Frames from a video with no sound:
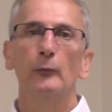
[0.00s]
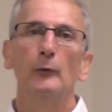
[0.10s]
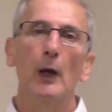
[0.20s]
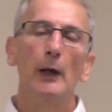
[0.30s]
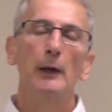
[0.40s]

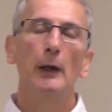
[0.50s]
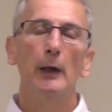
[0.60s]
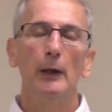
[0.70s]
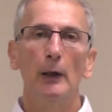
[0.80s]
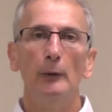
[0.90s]
like
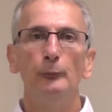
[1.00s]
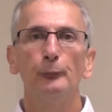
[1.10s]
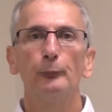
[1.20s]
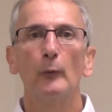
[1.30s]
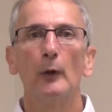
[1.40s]
an
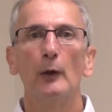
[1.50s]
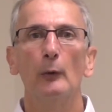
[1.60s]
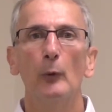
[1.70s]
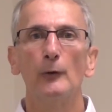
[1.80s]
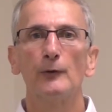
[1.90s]

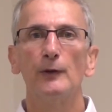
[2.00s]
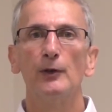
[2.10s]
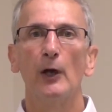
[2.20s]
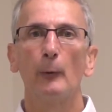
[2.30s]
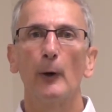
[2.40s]
emergency
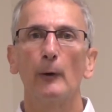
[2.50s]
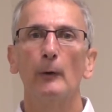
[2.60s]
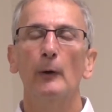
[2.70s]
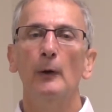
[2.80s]
generator.